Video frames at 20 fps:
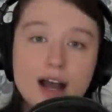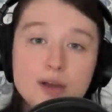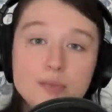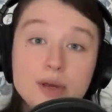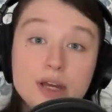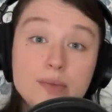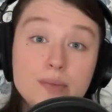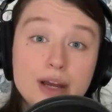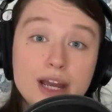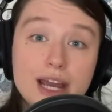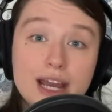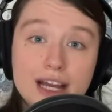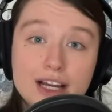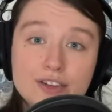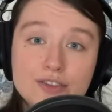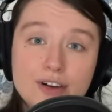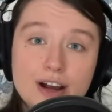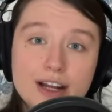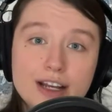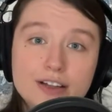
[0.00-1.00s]
I made my
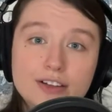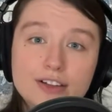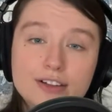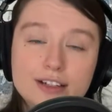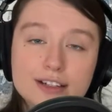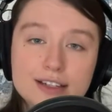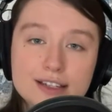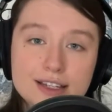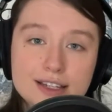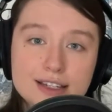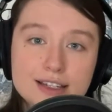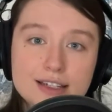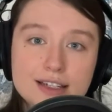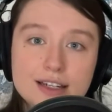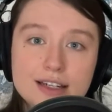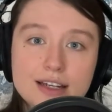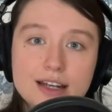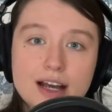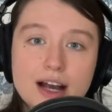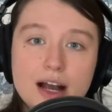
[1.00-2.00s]
handwriting look
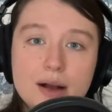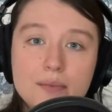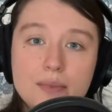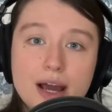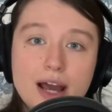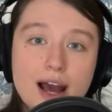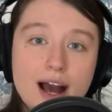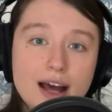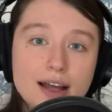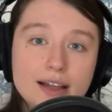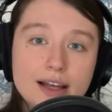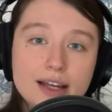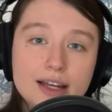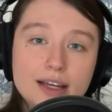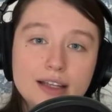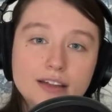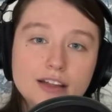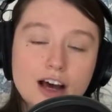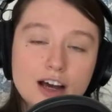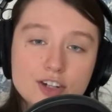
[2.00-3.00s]
consistent, my
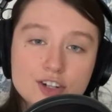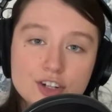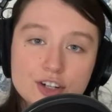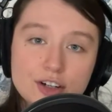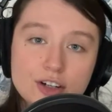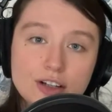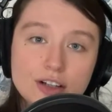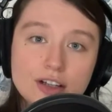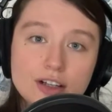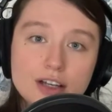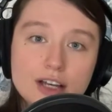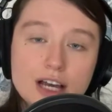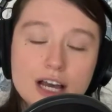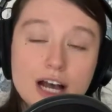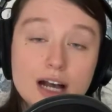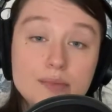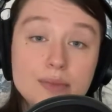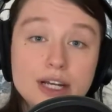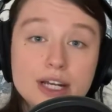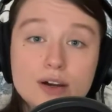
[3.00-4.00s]
highlighting logical,
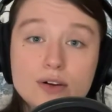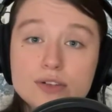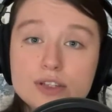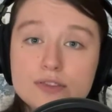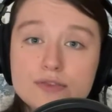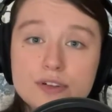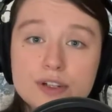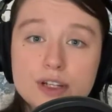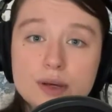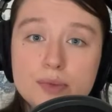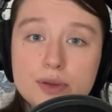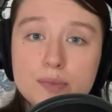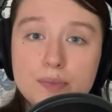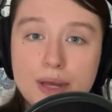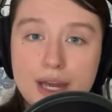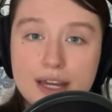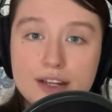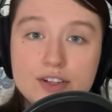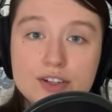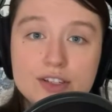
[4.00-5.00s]
and my notes filled up
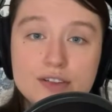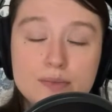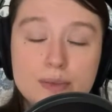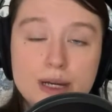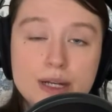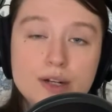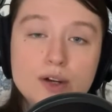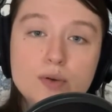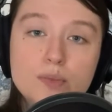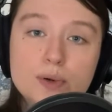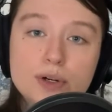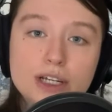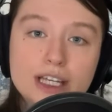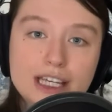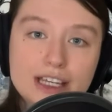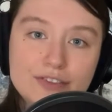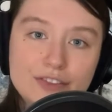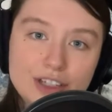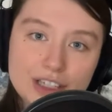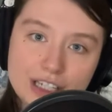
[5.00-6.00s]
the pages of my
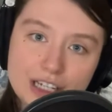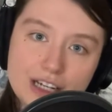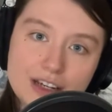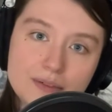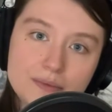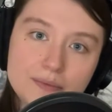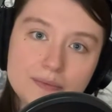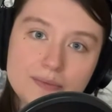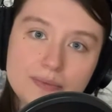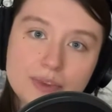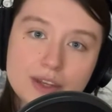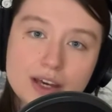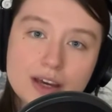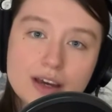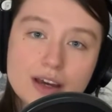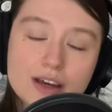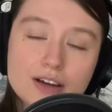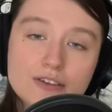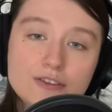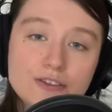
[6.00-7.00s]
notebook evenly.
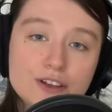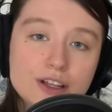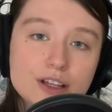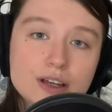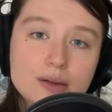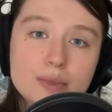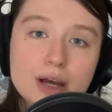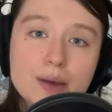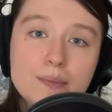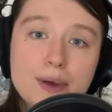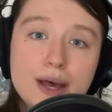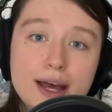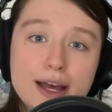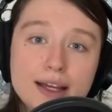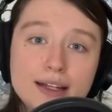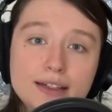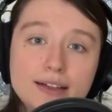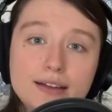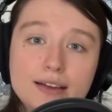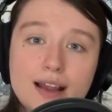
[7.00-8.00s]
Feeling my
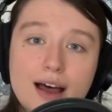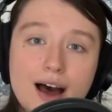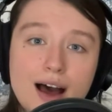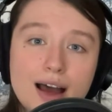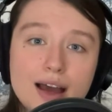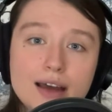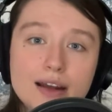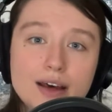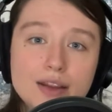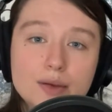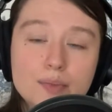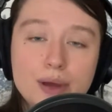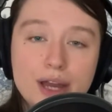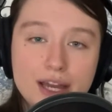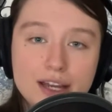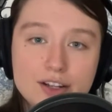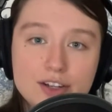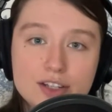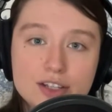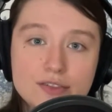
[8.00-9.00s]
pen glide on the
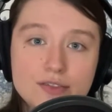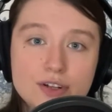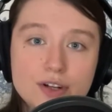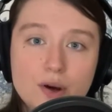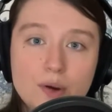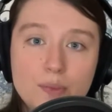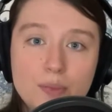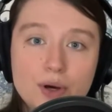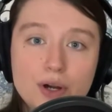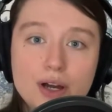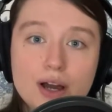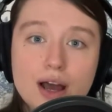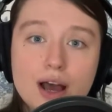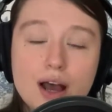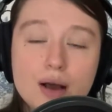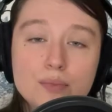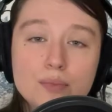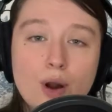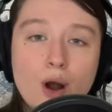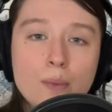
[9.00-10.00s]
pages of a notebook
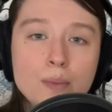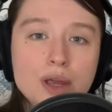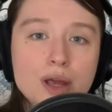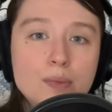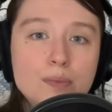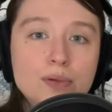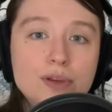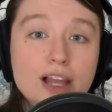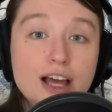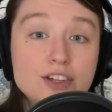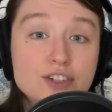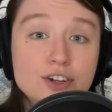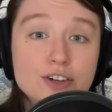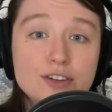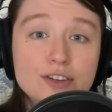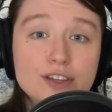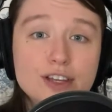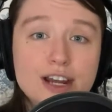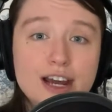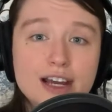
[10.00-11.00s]
brought me a
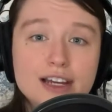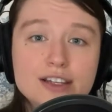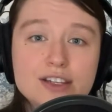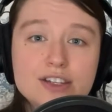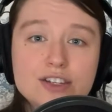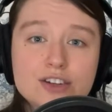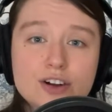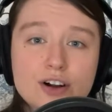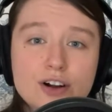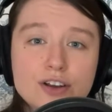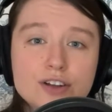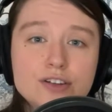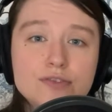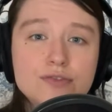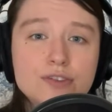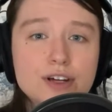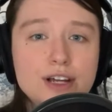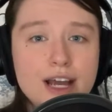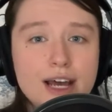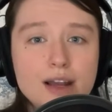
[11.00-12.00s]
pleasure that I had started
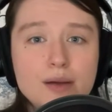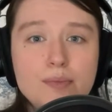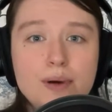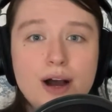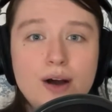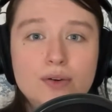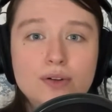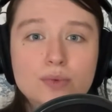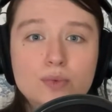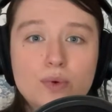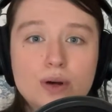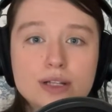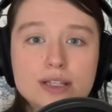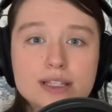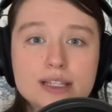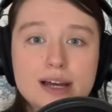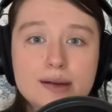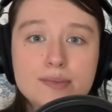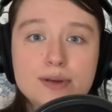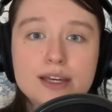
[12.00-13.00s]
to forget about
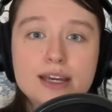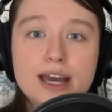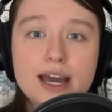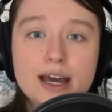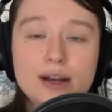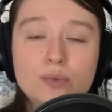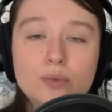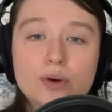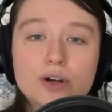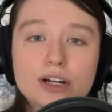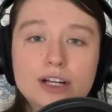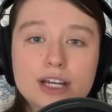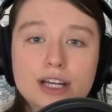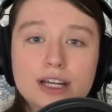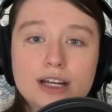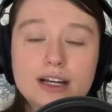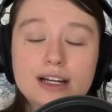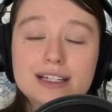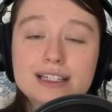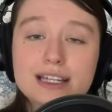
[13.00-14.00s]
once I began
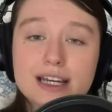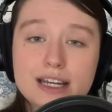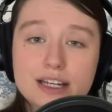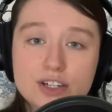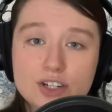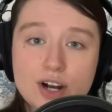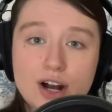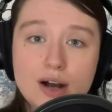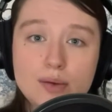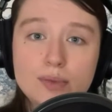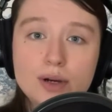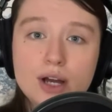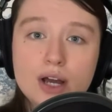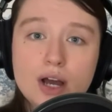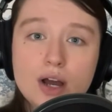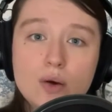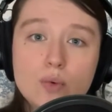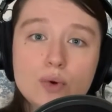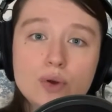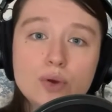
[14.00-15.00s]
working a day job
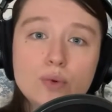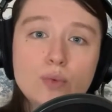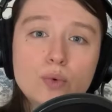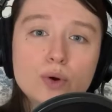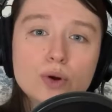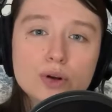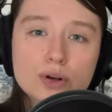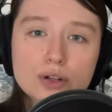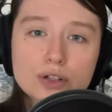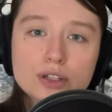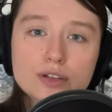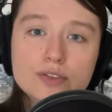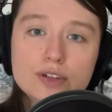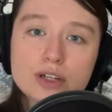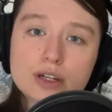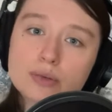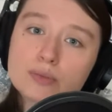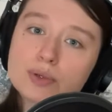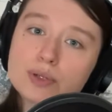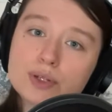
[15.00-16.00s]
where the world
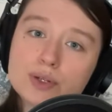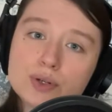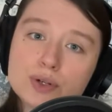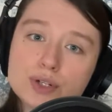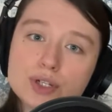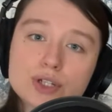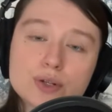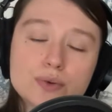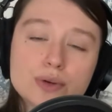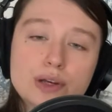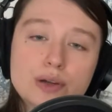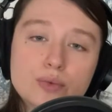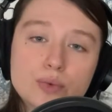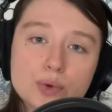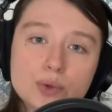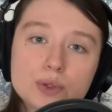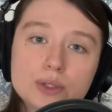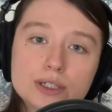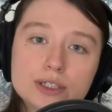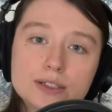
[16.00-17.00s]
of the computer screen
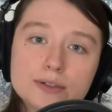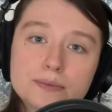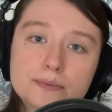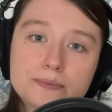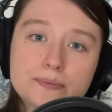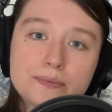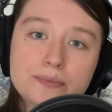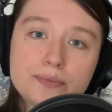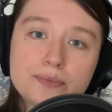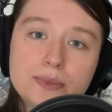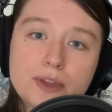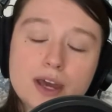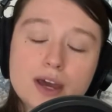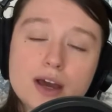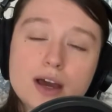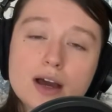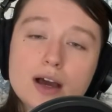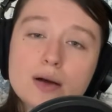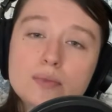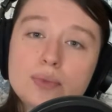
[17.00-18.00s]
ruled.
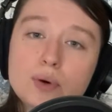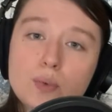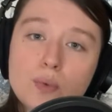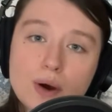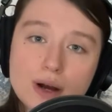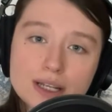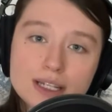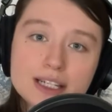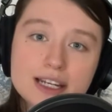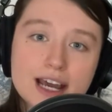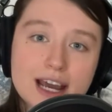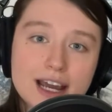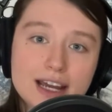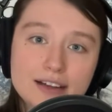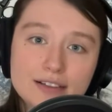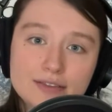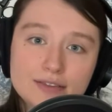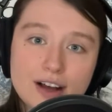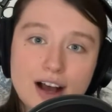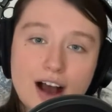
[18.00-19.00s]
But one
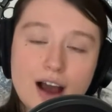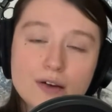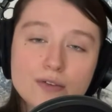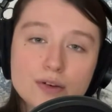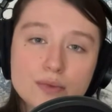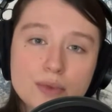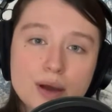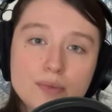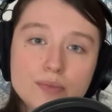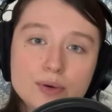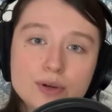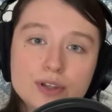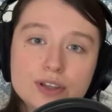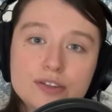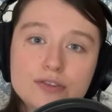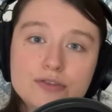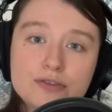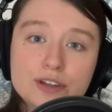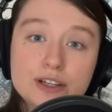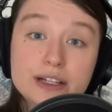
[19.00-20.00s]
day, I
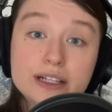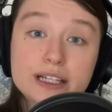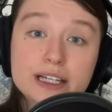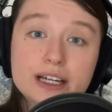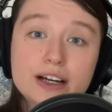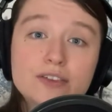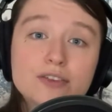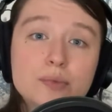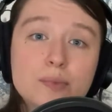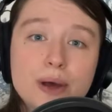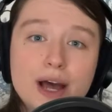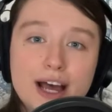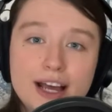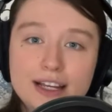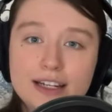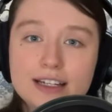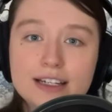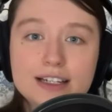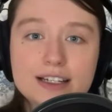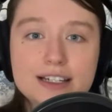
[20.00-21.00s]
remembered the feeling of a
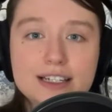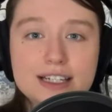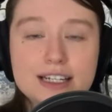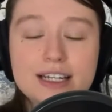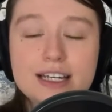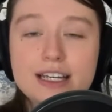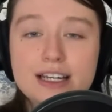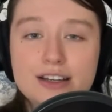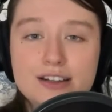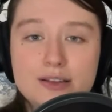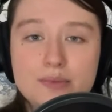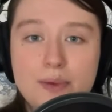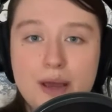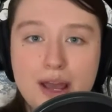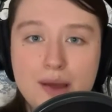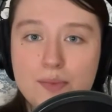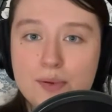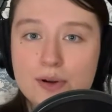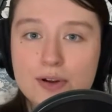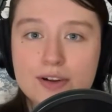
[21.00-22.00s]
pen digging into
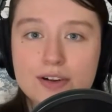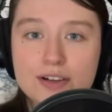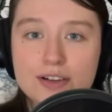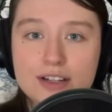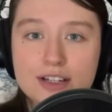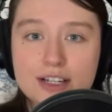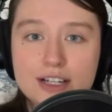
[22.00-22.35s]
paper.